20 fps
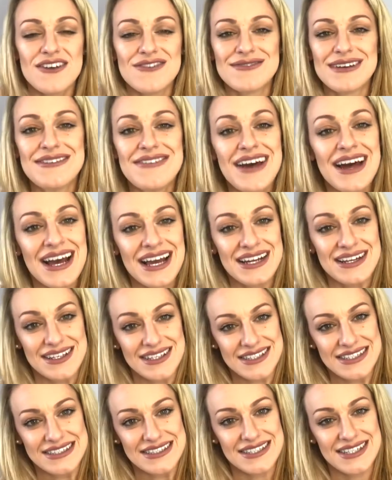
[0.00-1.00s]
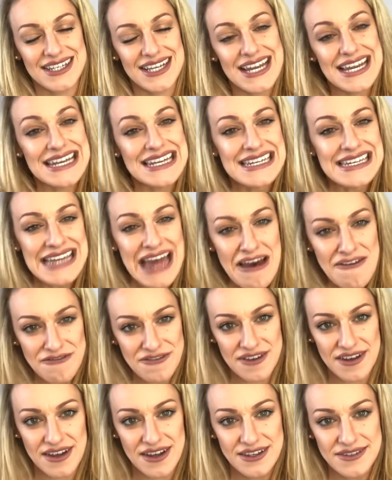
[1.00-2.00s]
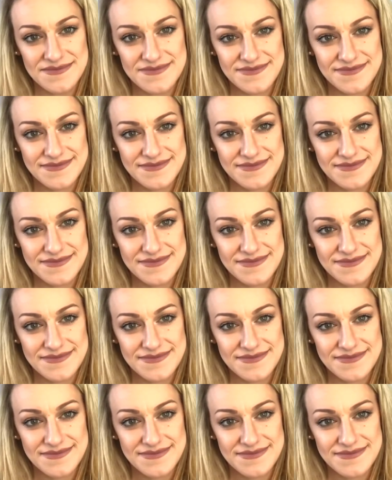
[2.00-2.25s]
River Island, never,